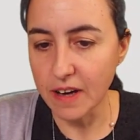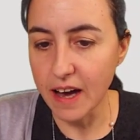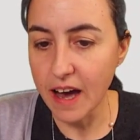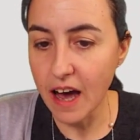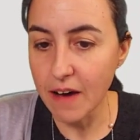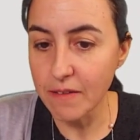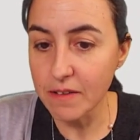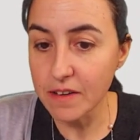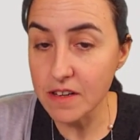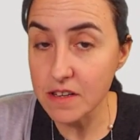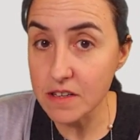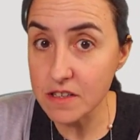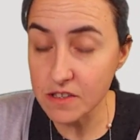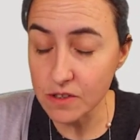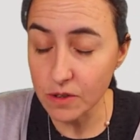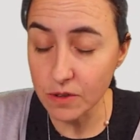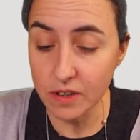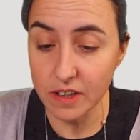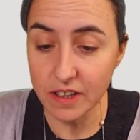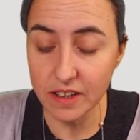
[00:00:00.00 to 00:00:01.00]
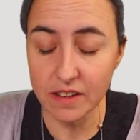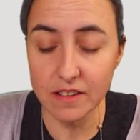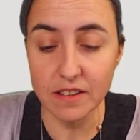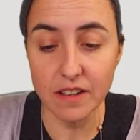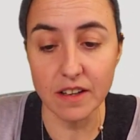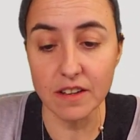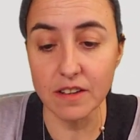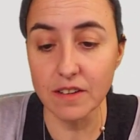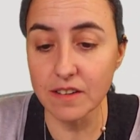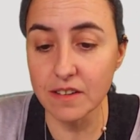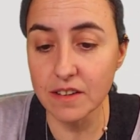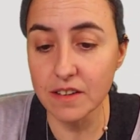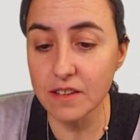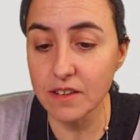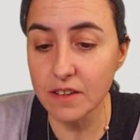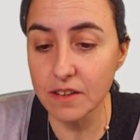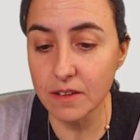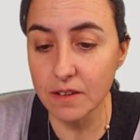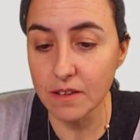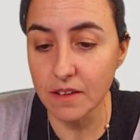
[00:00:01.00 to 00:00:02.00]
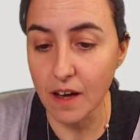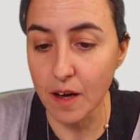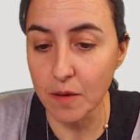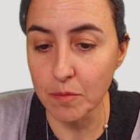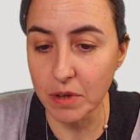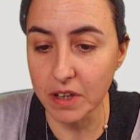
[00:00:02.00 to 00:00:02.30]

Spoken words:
I haven't sorted yet. You need to do that.